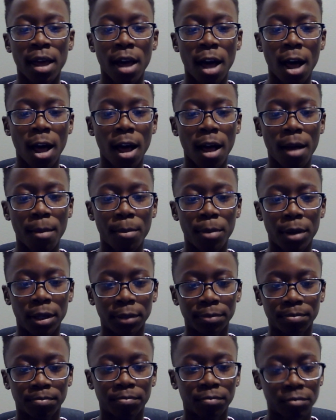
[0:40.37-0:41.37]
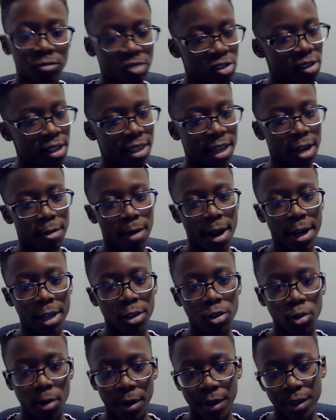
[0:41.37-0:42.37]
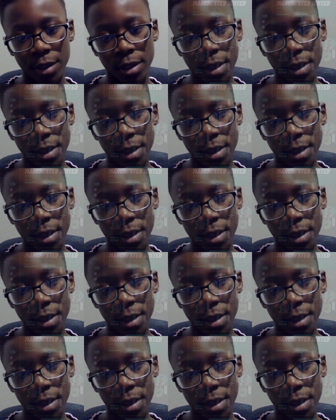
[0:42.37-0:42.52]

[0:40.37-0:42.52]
But let's get right into it.